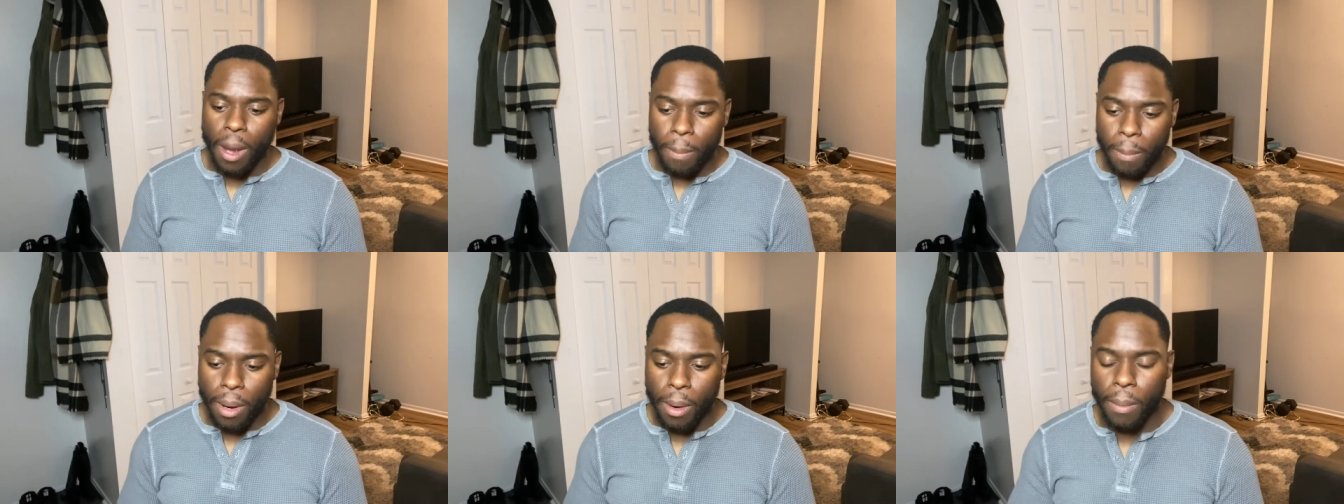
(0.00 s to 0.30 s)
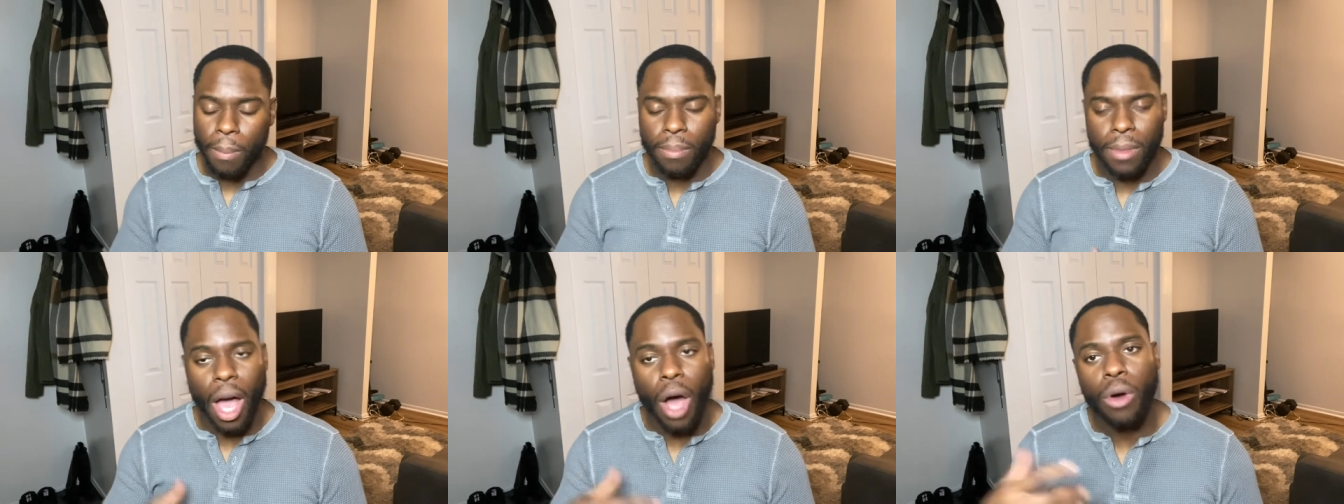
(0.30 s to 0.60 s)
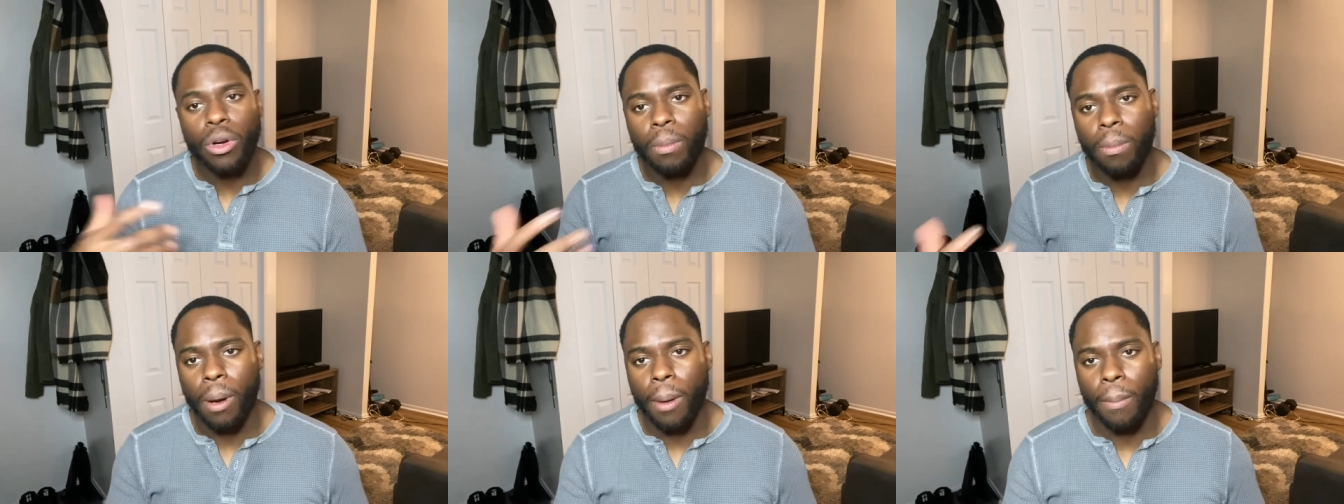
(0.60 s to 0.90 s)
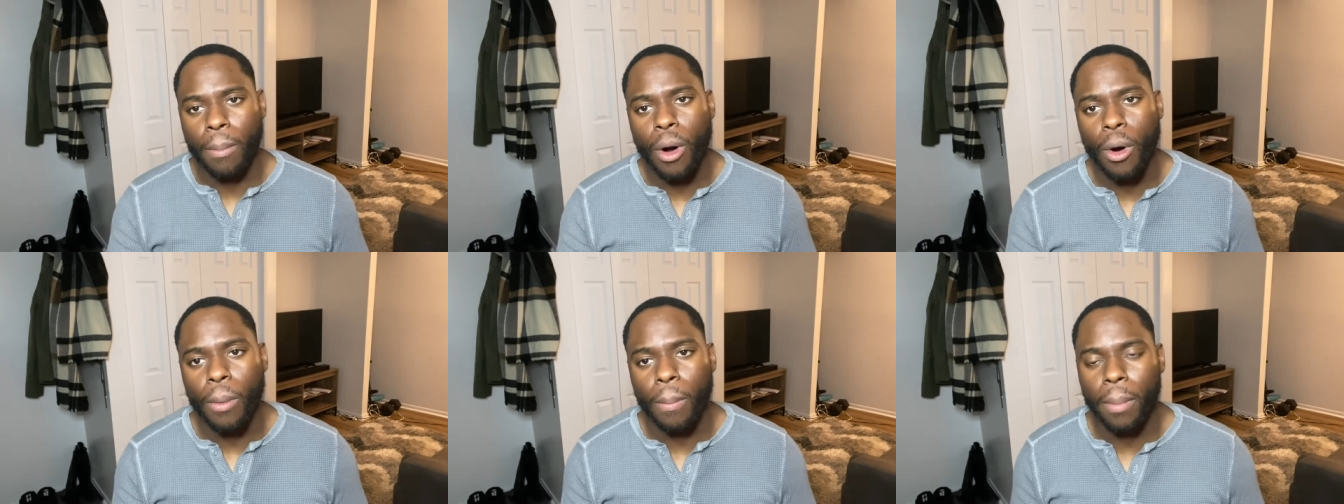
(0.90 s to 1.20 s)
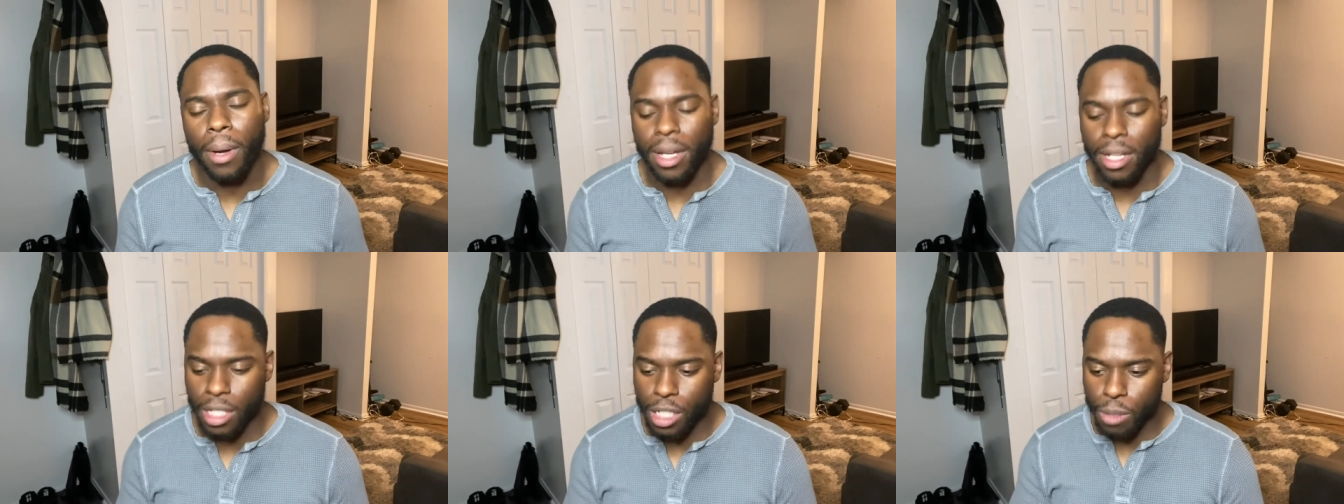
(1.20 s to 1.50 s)
not only promote but
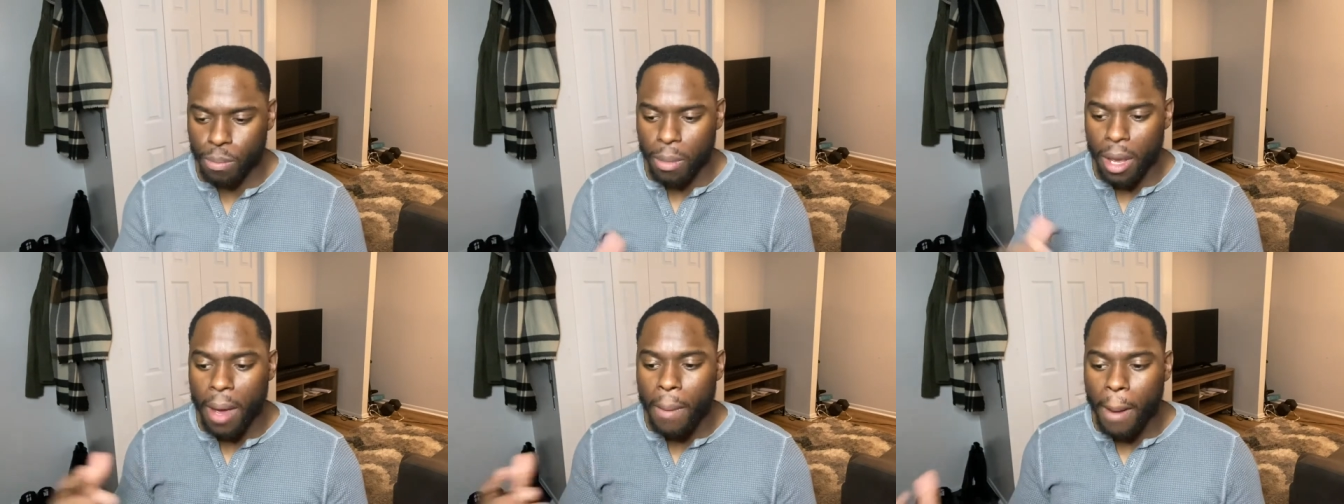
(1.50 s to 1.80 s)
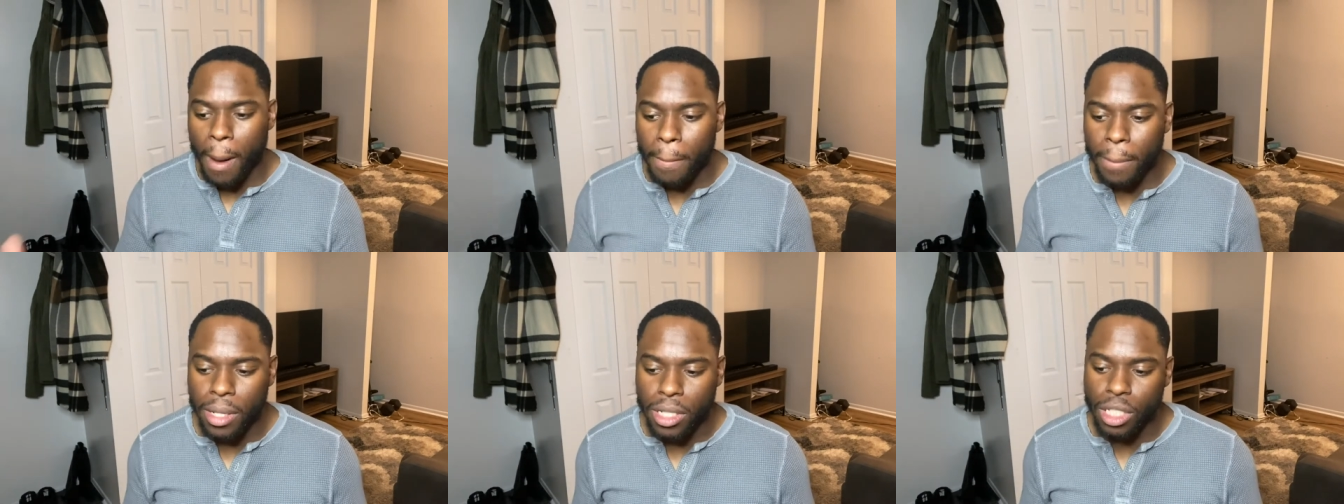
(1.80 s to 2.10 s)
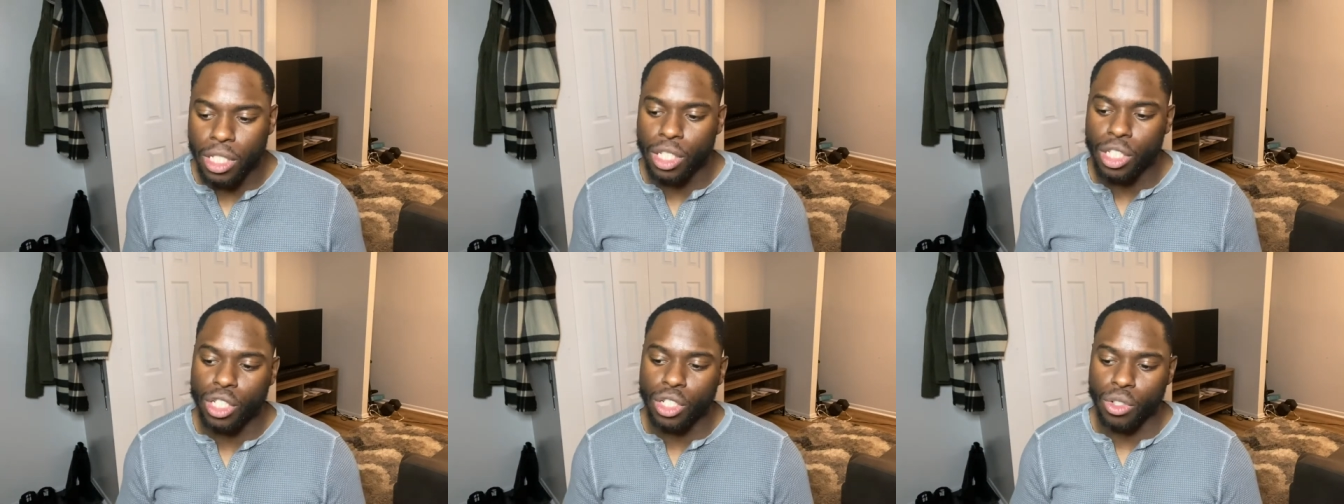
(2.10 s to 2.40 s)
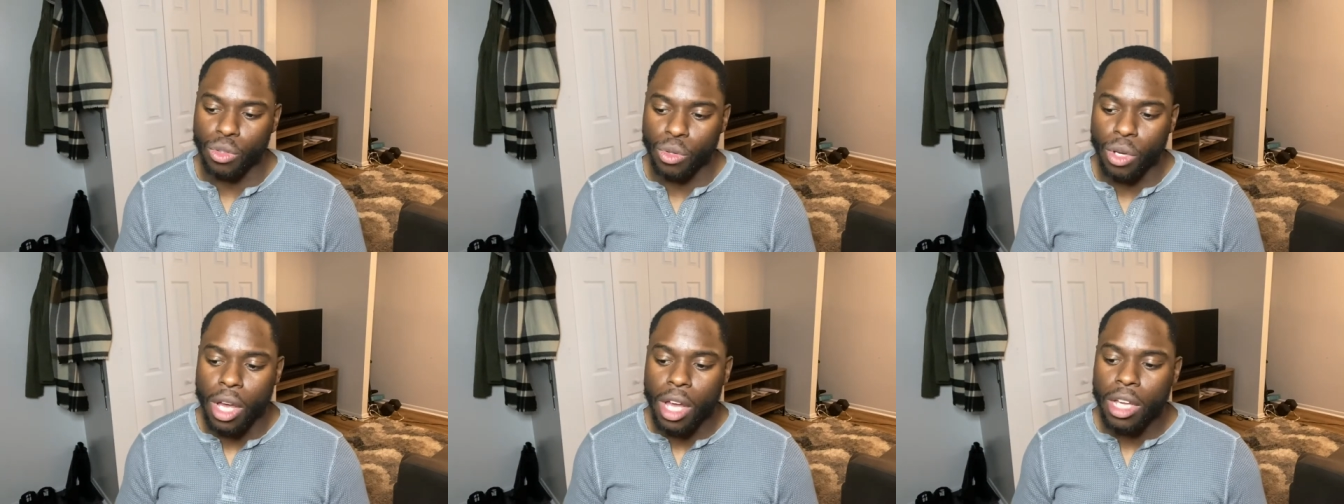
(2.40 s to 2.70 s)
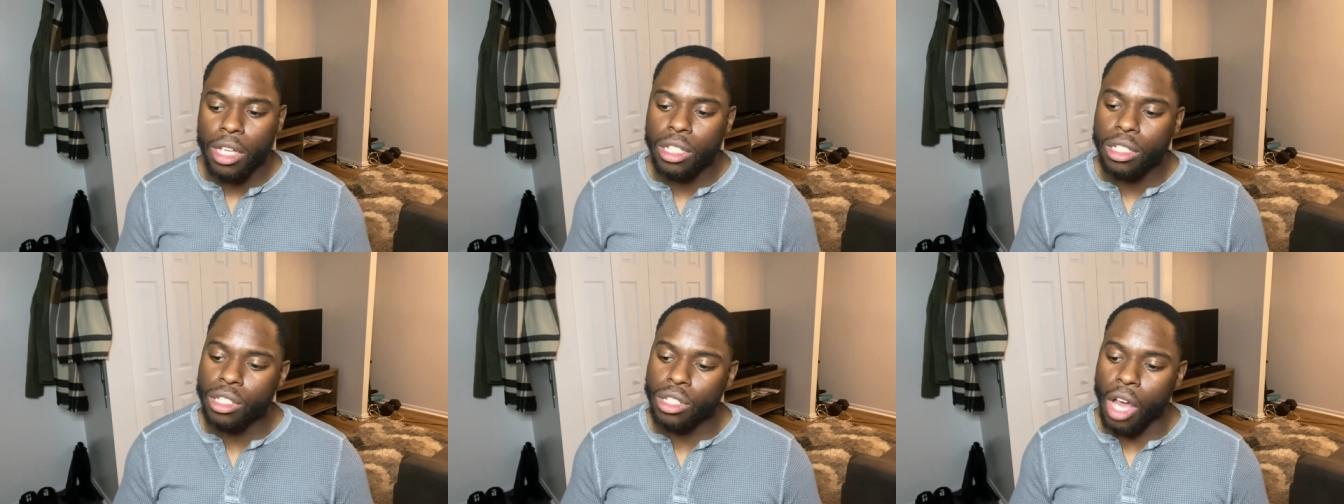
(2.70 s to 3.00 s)
expand my business to
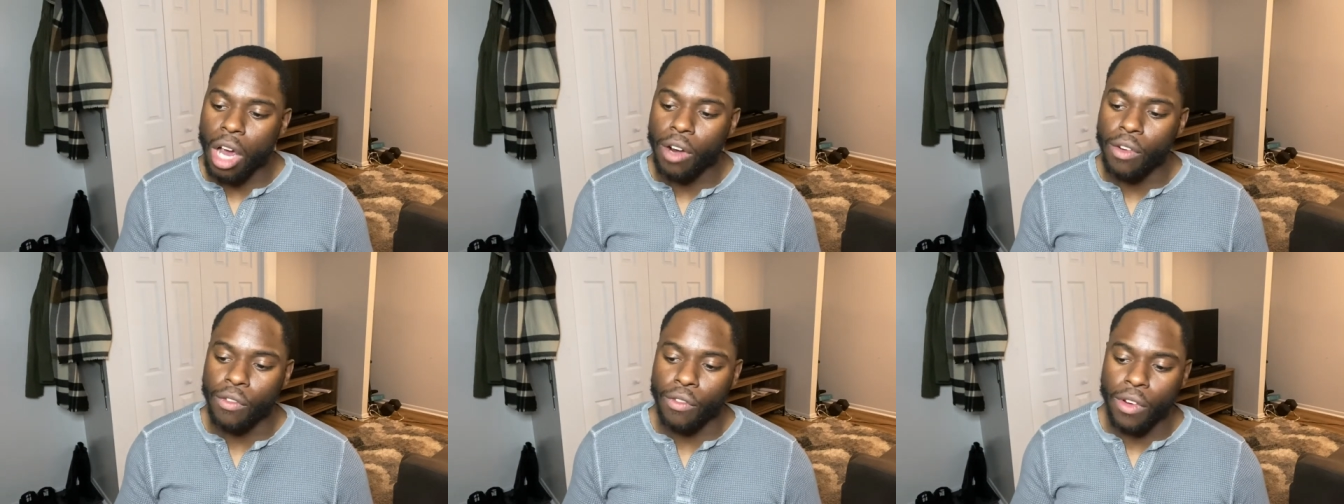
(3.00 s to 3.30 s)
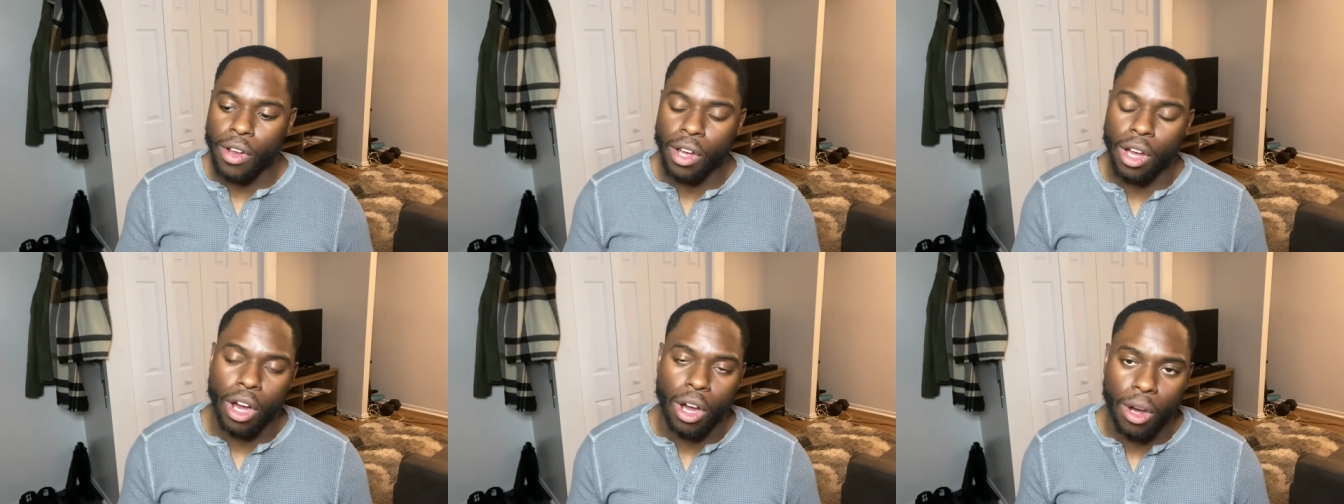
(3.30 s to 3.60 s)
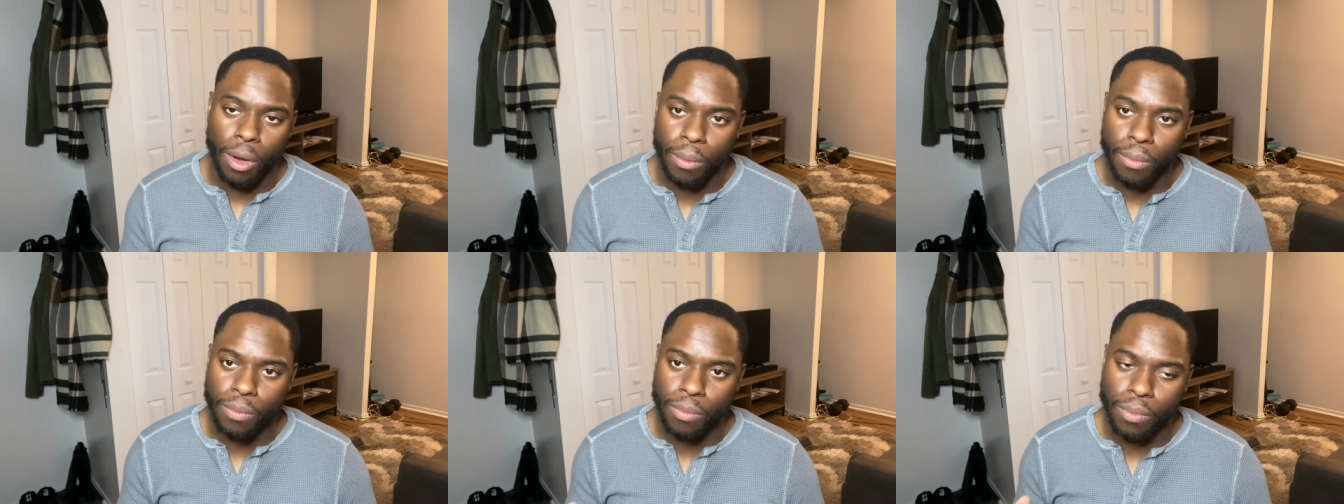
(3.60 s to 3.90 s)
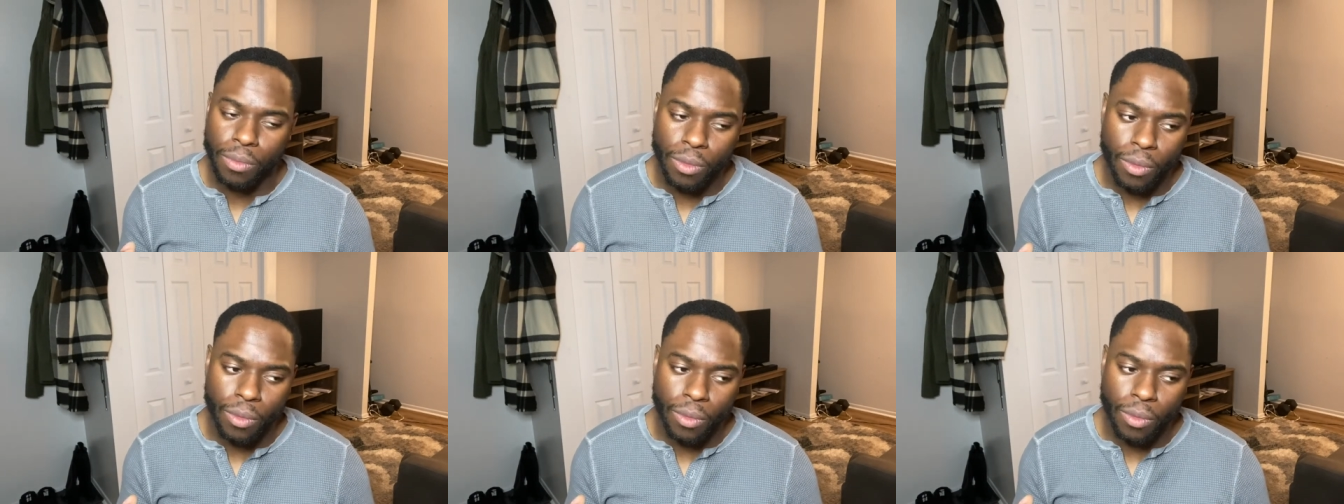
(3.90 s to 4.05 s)
start um